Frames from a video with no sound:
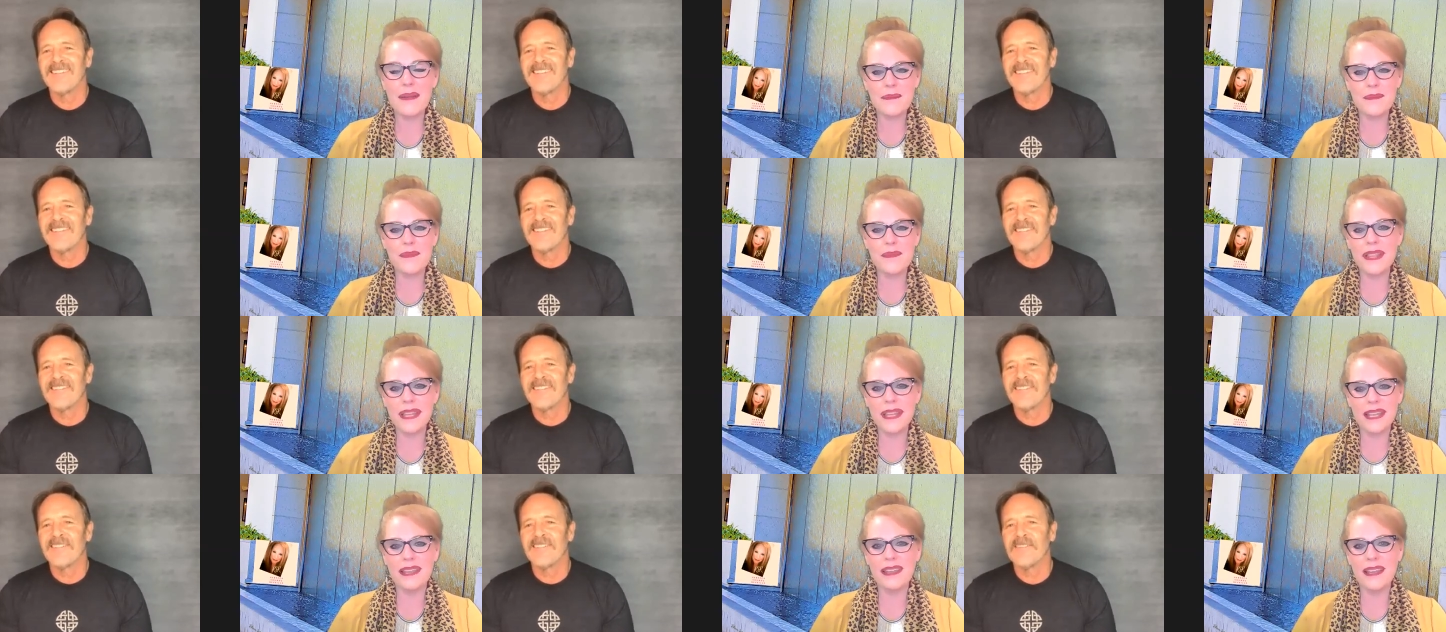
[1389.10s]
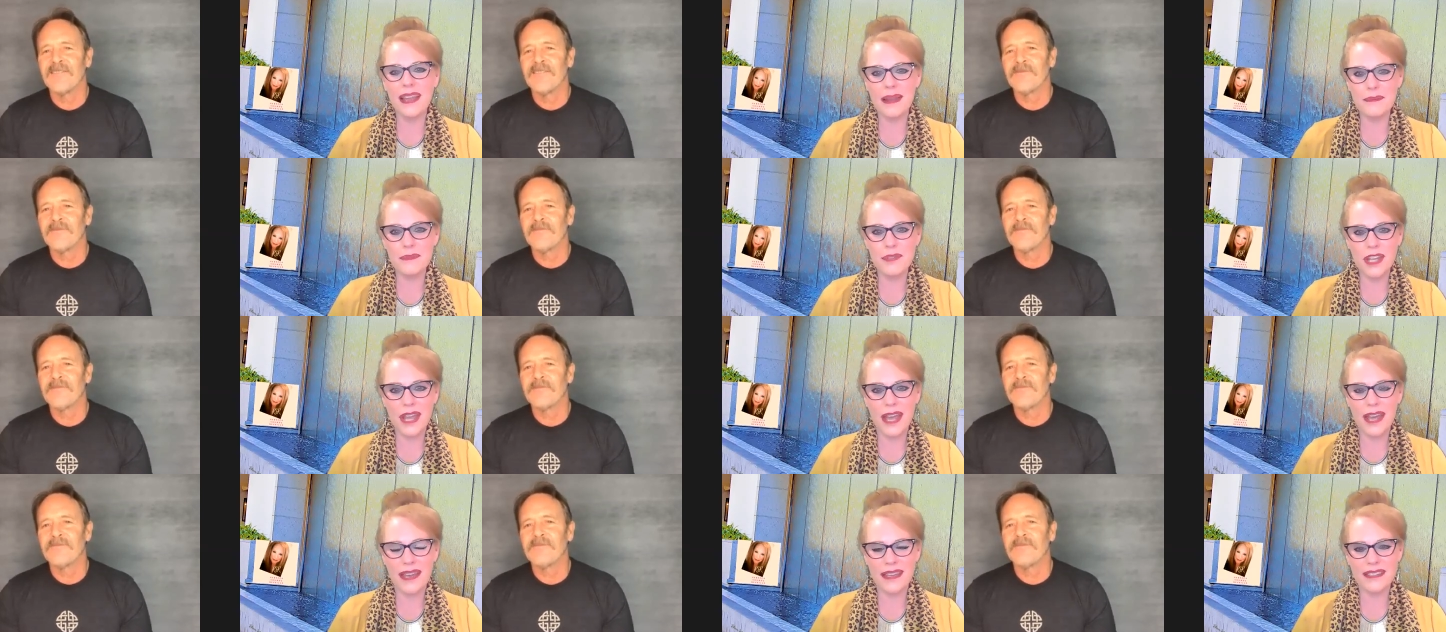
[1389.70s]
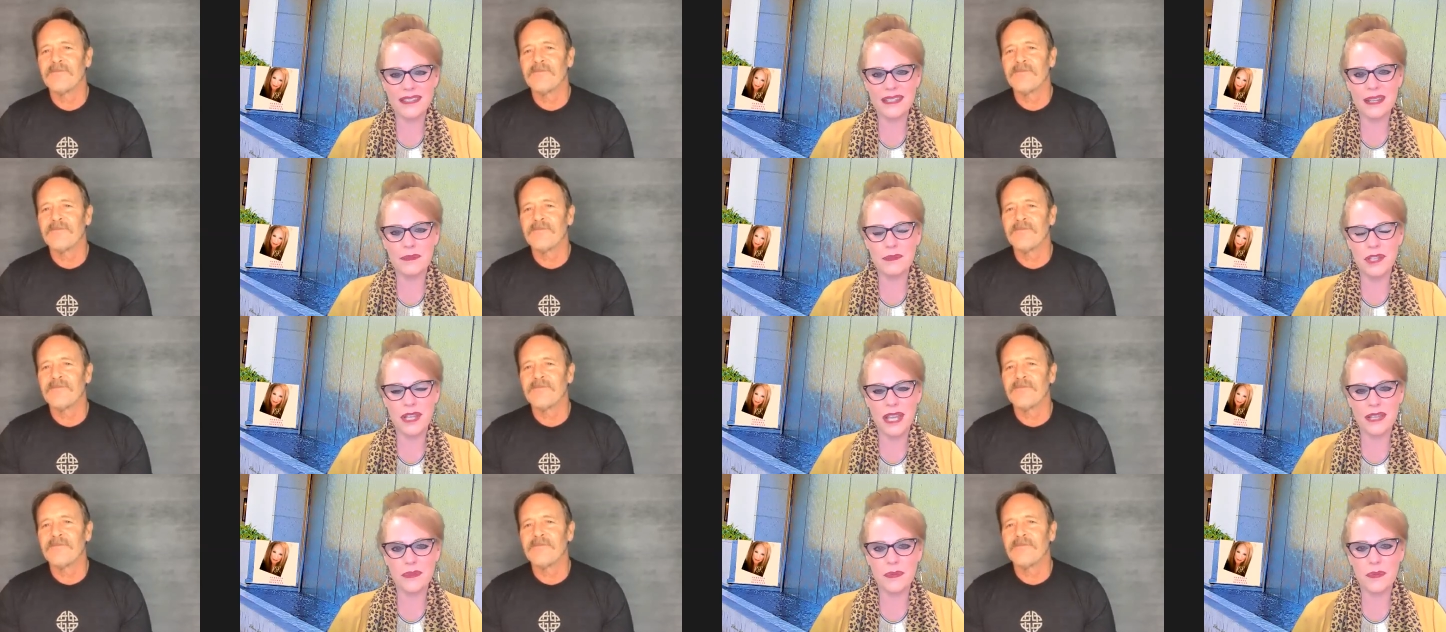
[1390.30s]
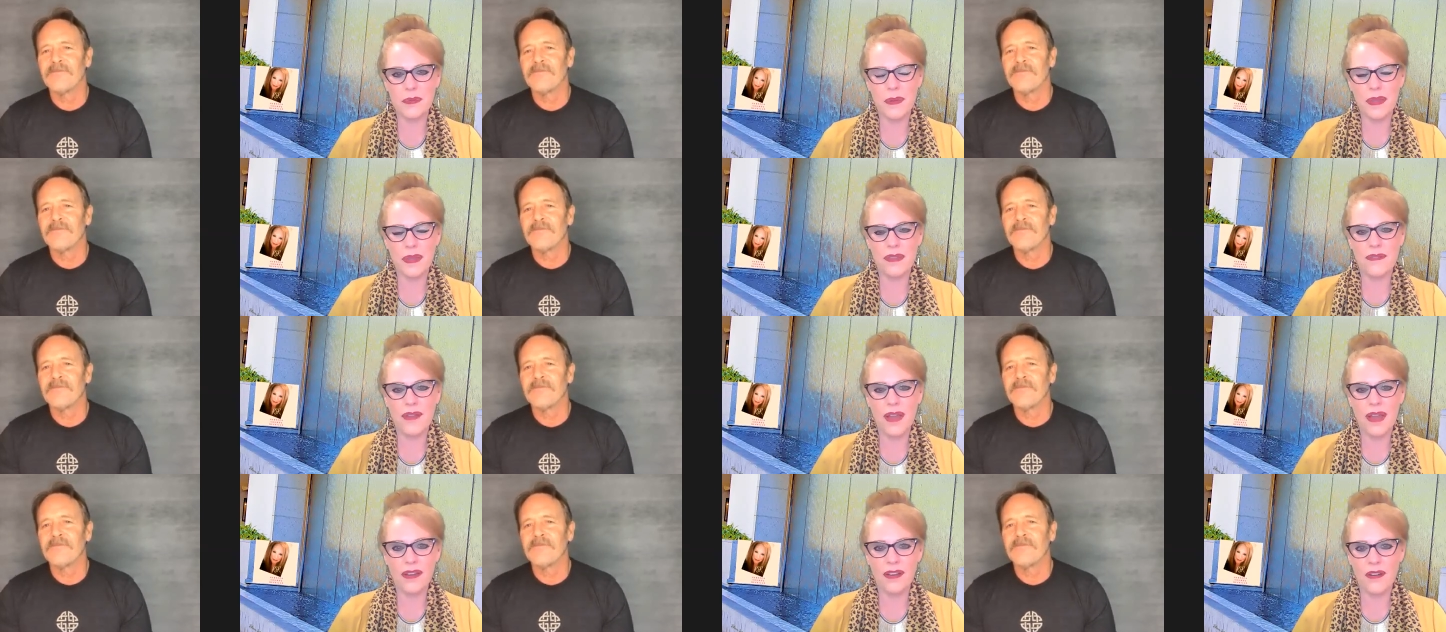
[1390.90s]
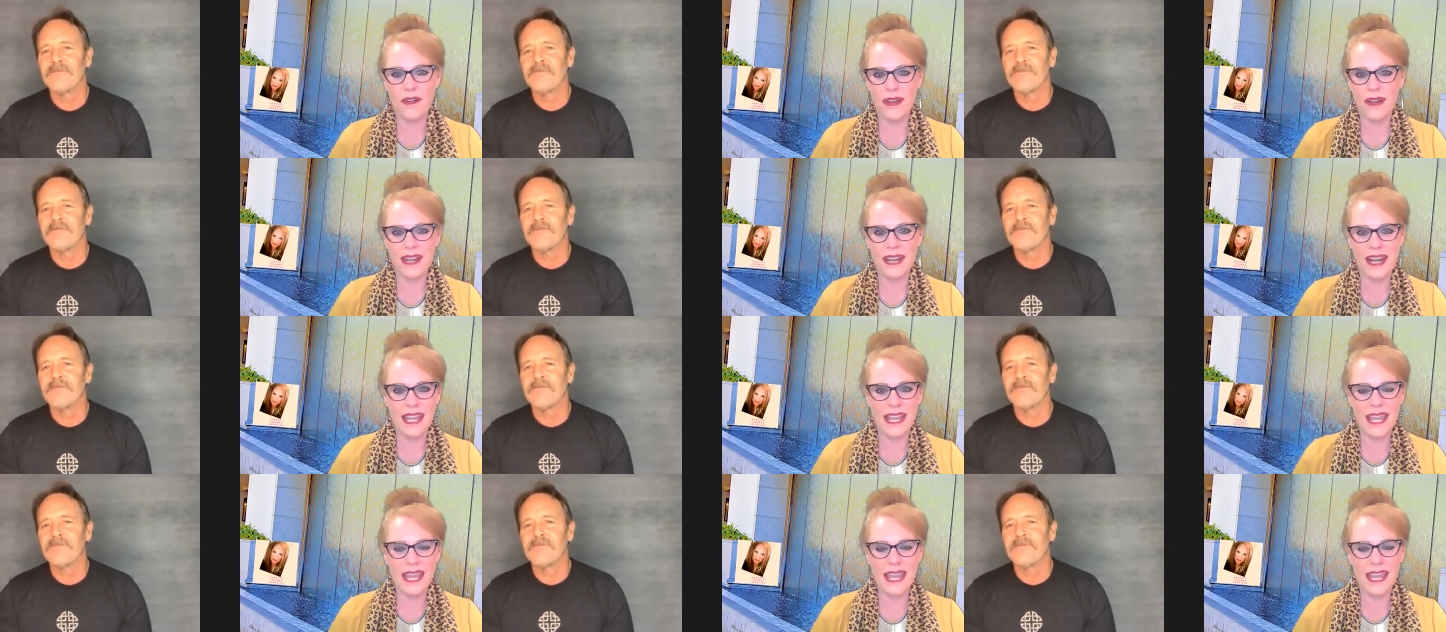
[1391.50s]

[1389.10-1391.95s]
Speaker 1: am really I'm jazzed. I'm jazzed with what you've got going,